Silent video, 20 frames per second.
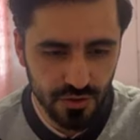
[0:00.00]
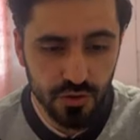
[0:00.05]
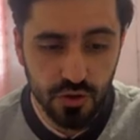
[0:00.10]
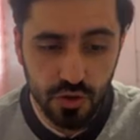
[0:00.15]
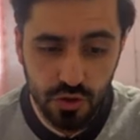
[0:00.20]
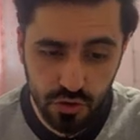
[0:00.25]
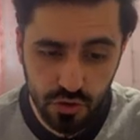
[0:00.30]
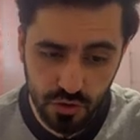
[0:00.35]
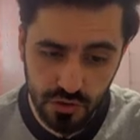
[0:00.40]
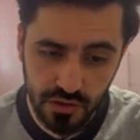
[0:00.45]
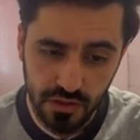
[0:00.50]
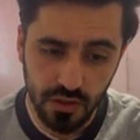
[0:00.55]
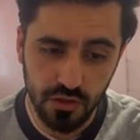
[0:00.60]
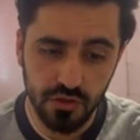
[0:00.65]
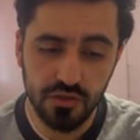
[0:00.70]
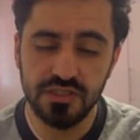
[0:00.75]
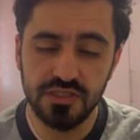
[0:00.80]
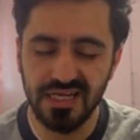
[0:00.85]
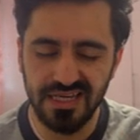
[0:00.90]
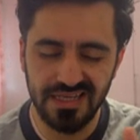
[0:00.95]
No talking at
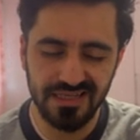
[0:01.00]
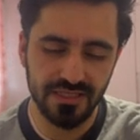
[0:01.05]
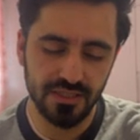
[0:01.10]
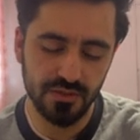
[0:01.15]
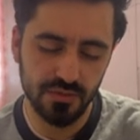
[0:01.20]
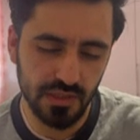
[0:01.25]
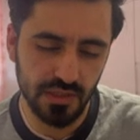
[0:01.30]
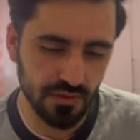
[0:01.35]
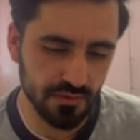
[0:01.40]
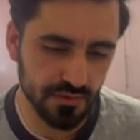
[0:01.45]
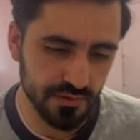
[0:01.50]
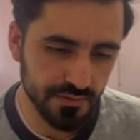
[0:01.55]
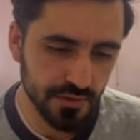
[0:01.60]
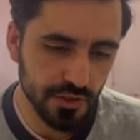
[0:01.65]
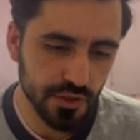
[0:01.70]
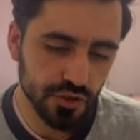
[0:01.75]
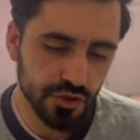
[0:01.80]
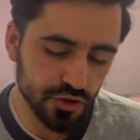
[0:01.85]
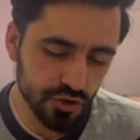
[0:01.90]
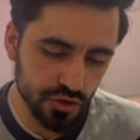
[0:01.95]
lunch. I agree with that one.
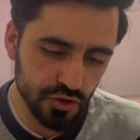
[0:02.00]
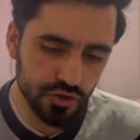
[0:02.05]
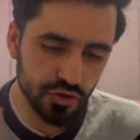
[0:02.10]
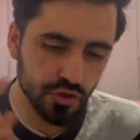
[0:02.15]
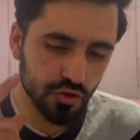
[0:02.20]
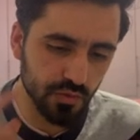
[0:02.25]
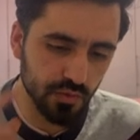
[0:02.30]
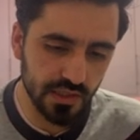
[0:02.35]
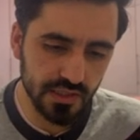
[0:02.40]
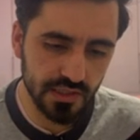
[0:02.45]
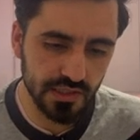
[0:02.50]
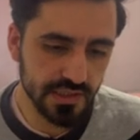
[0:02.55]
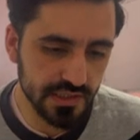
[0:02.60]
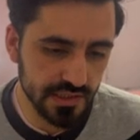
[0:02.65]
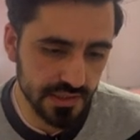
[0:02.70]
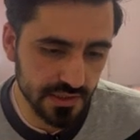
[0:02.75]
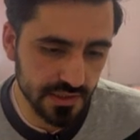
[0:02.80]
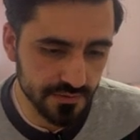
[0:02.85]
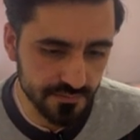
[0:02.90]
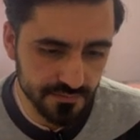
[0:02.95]
Shouldn't talk while you're
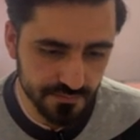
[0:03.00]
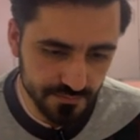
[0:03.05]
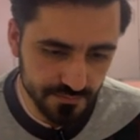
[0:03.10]
eating.